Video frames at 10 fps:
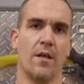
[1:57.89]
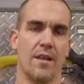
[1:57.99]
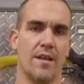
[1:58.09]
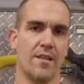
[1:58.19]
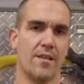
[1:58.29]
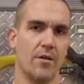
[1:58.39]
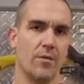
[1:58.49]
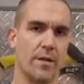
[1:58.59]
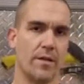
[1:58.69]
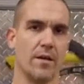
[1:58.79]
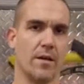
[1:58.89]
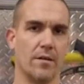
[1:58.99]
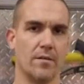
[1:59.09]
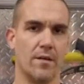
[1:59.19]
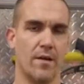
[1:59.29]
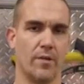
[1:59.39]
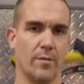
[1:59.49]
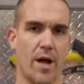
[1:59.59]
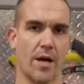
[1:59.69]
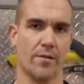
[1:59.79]
It's an easy skill, but
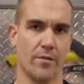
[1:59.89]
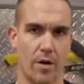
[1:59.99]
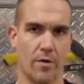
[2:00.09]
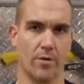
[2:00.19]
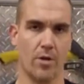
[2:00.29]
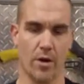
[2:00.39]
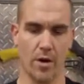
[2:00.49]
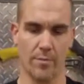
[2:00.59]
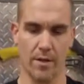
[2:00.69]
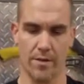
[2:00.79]
definitely practice a lot of them,